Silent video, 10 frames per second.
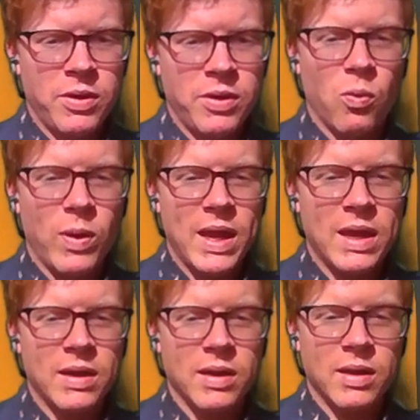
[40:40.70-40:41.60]

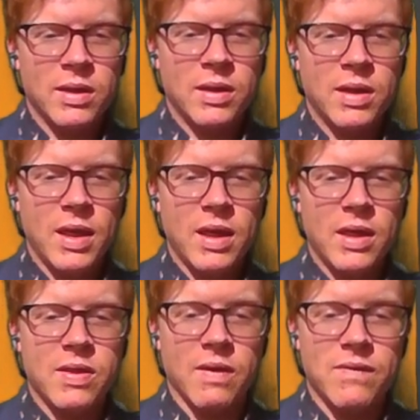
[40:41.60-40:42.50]
When is
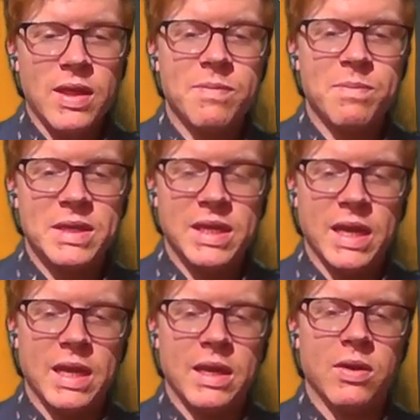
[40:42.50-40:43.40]
a
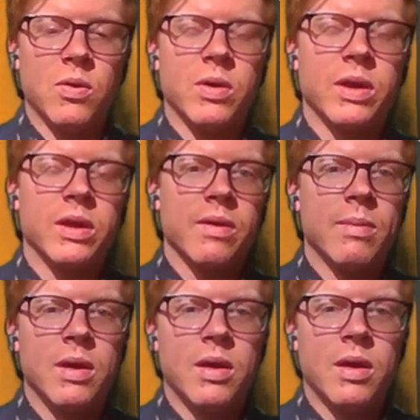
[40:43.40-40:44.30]
vespertine organism
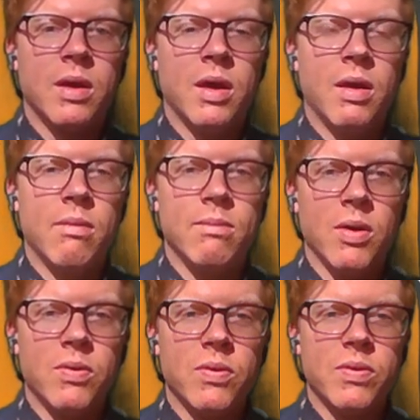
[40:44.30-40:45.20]

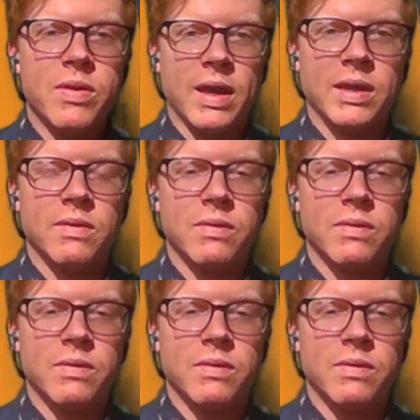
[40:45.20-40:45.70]
most active?